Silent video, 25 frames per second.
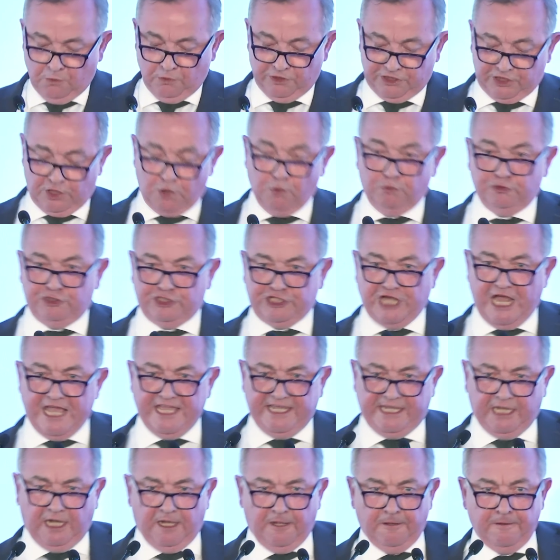was called
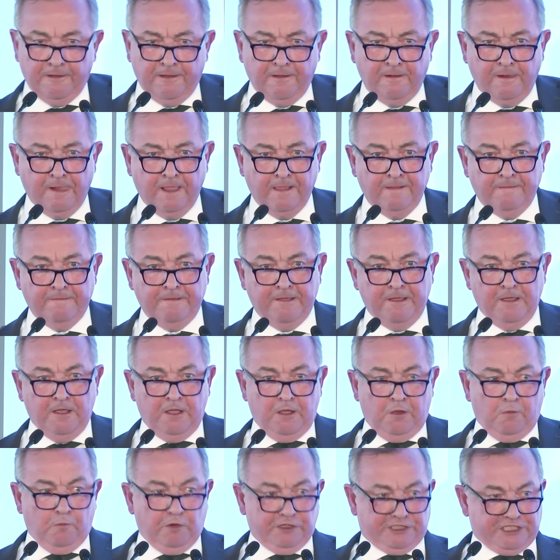Chega,
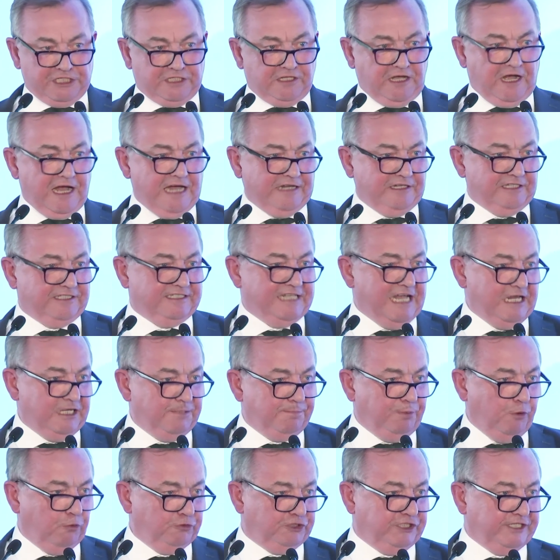which is, I
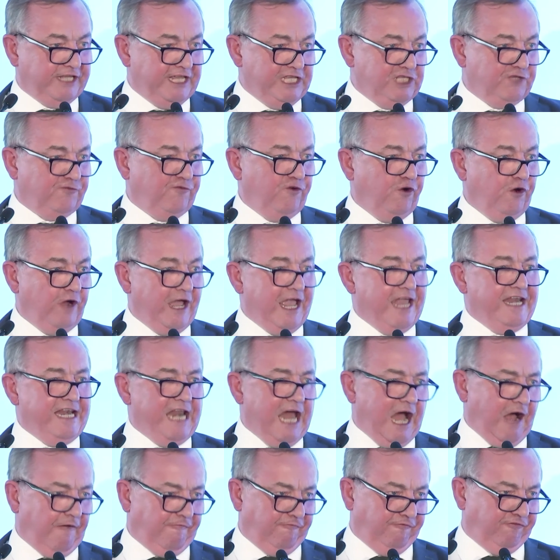understand, Portuguese for
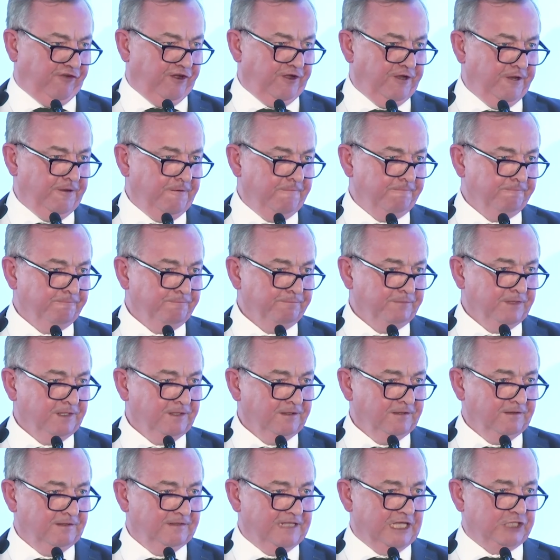enough. And
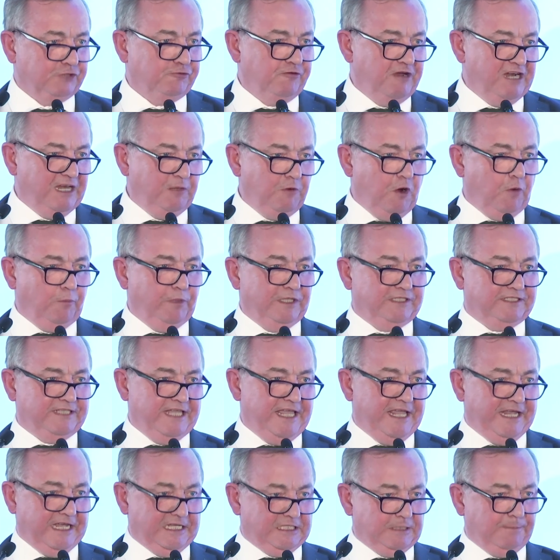that's really what we're
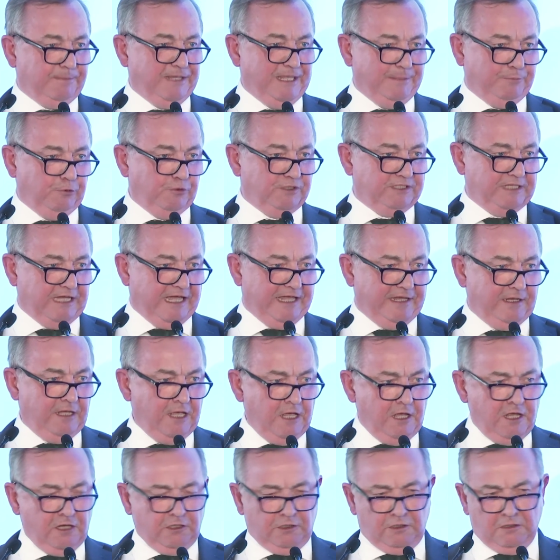seeing, is a people saying,
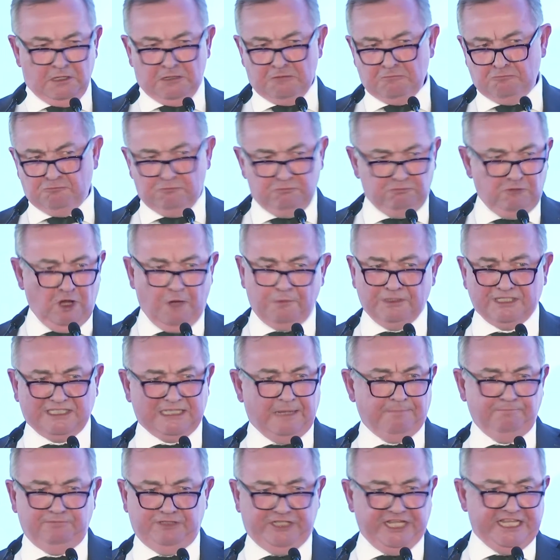not with
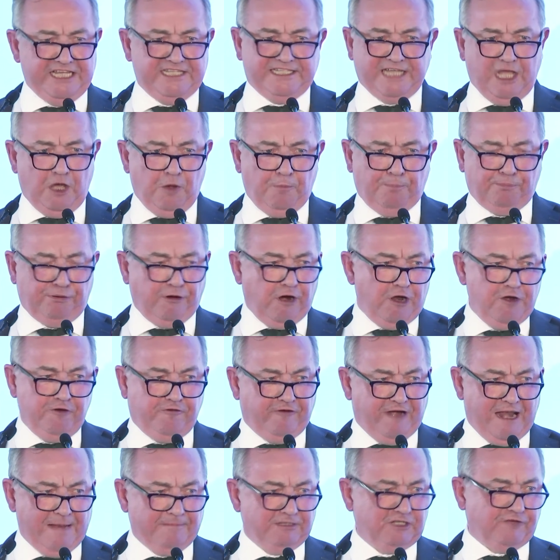some detailed
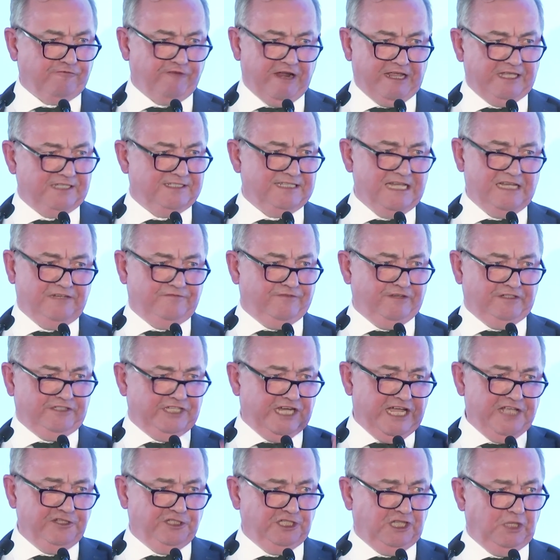programme, as Frank said, for
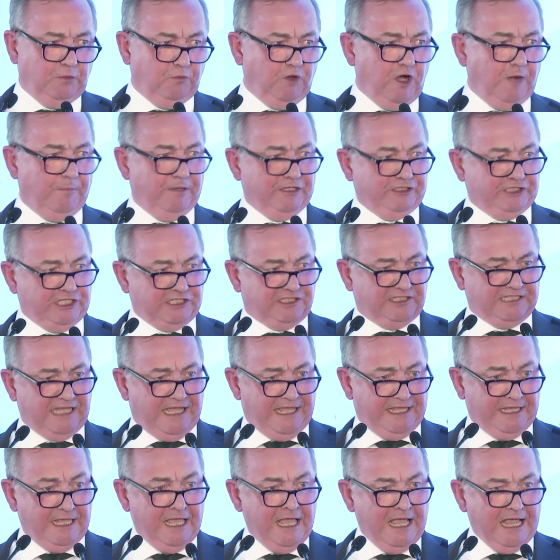changing the world, but just
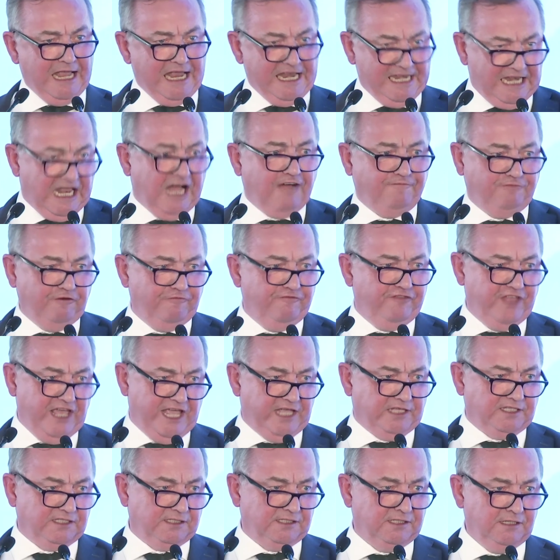saying enough of
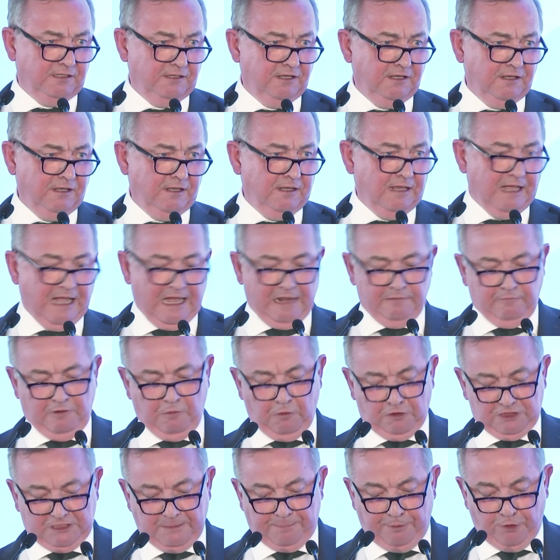this, and we
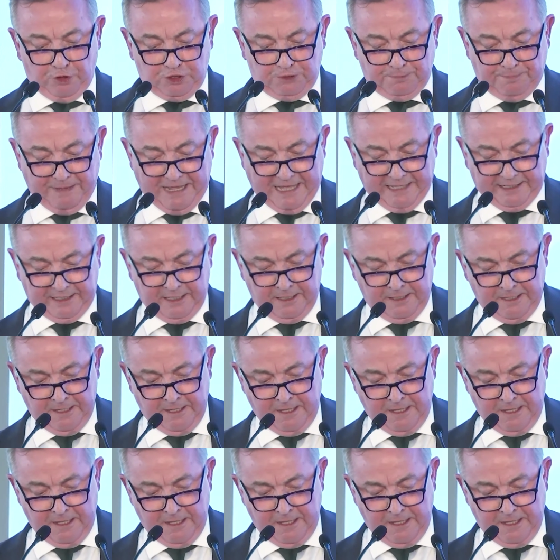want to push back